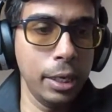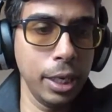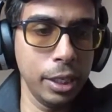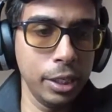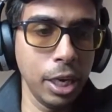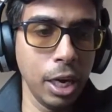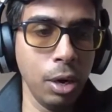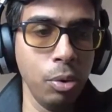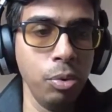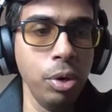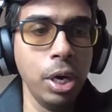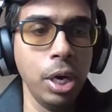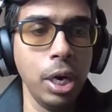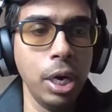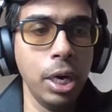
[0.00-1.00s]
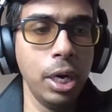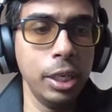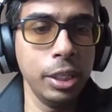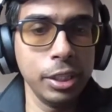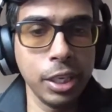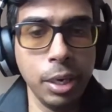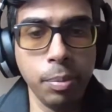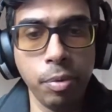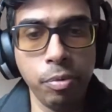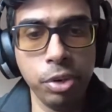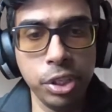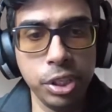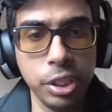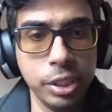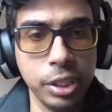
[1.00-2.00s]
that's how schema
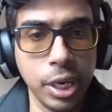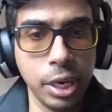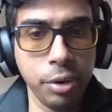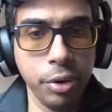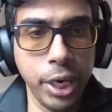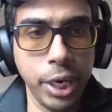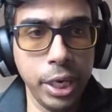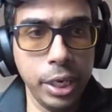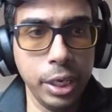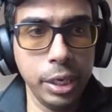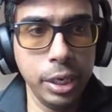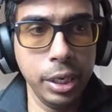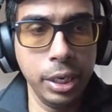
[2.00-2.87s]
versions are created.